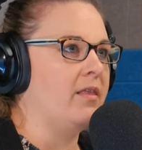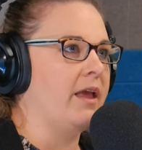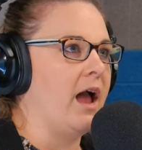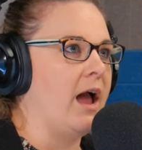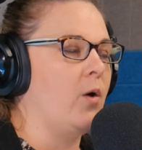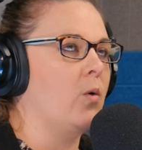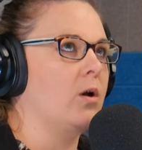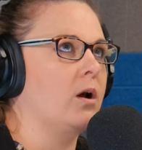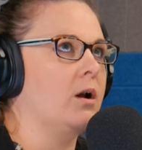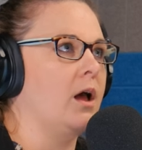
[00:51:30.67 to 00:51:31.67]
Like, I
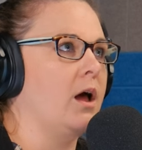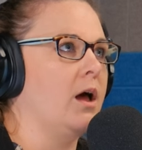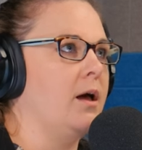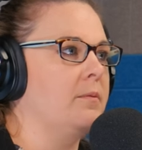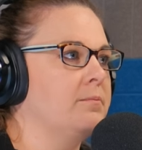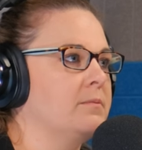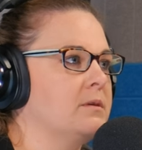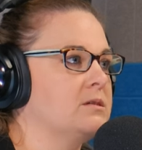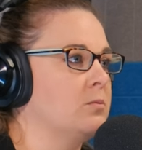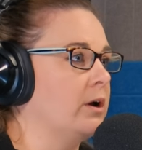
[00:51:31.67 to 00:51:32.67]
ordered some
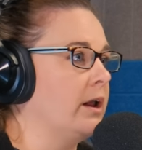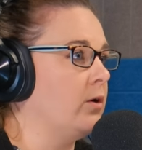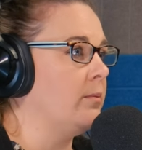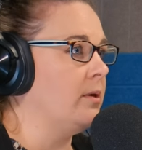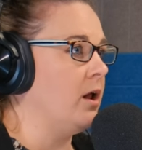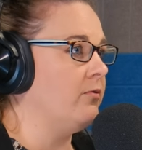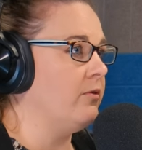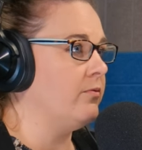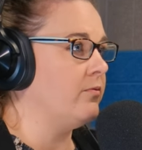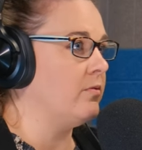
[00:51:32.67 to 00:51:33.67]
workout equipment off
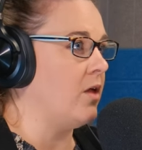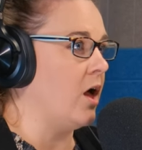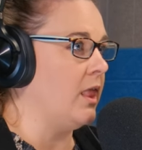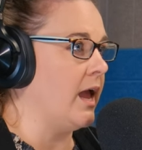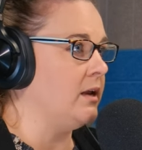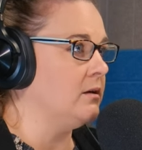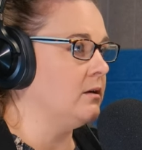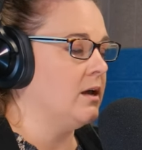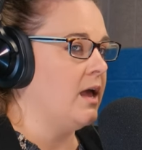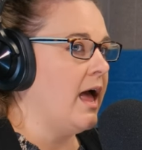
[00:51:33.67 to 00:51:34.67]
of online.
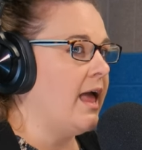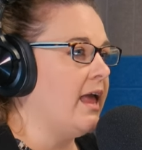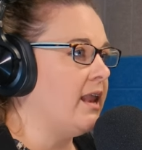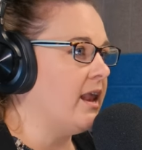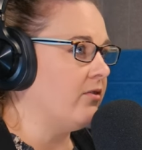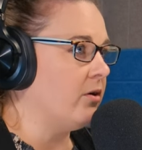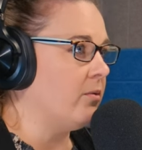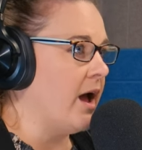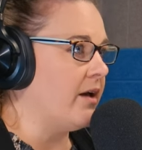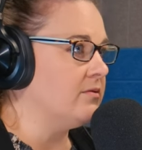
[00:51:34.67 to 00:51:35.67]
Mm-hmm. It never
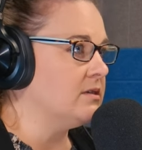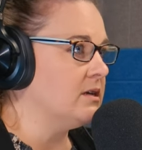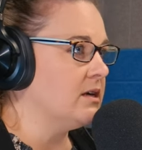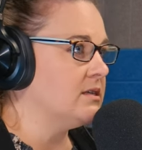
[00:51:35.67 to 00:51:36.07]
arrived.